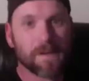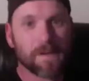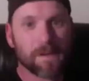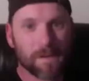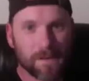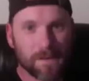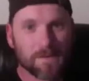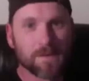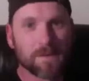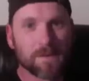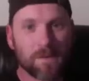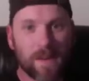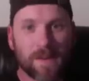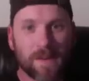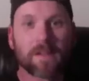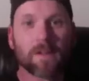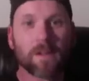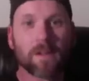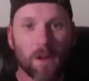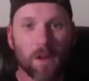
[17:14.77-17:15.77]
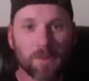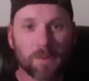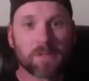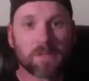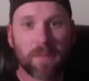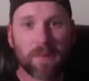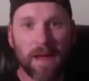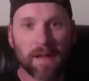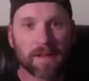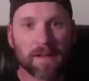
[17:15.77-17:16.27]
to so generate, to
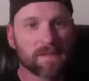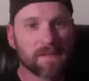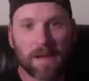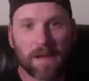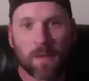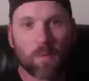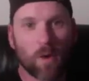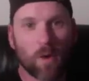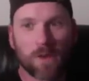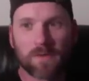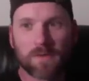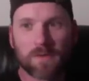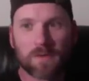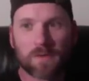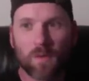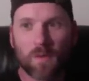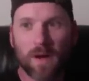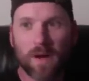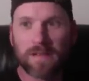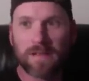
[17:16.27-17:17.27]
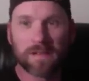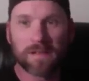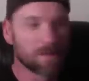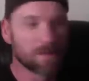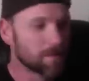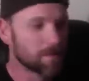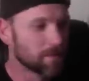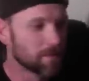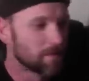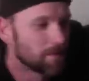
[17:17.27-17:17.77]
generate over five thousand
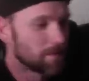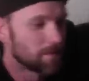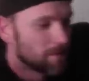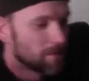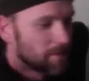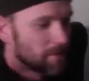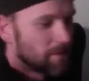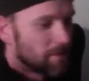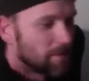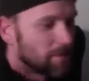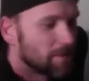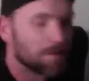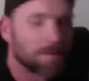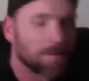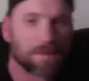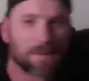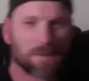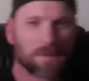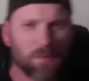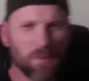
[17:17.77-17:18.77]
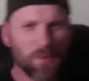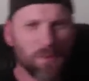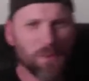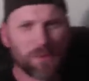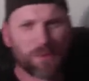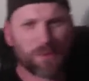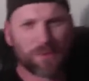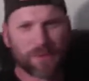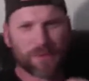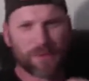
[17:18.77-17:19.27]
dollars in commissions. I'll do it
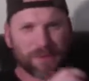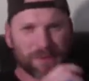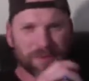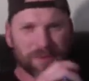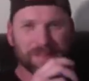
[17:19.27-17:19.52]
every day.